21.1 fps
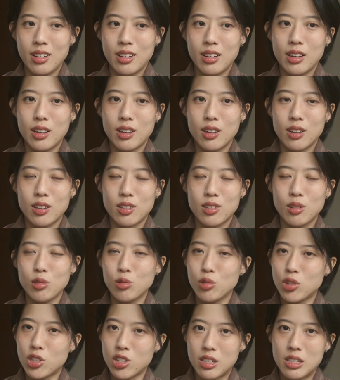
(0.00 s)

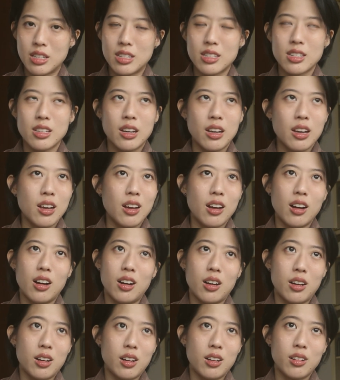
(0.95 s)
solutions,
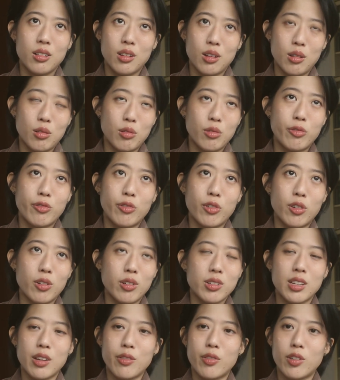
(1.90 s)
you know, for
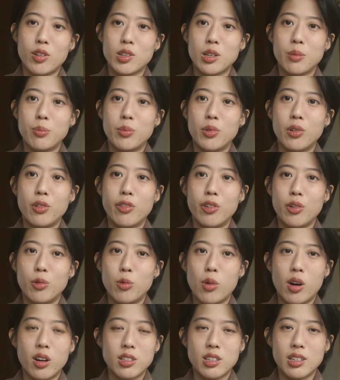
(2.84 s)
example, for
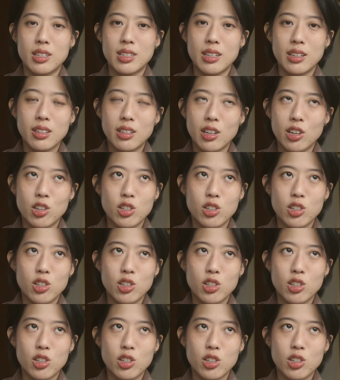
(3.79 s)
water sanitation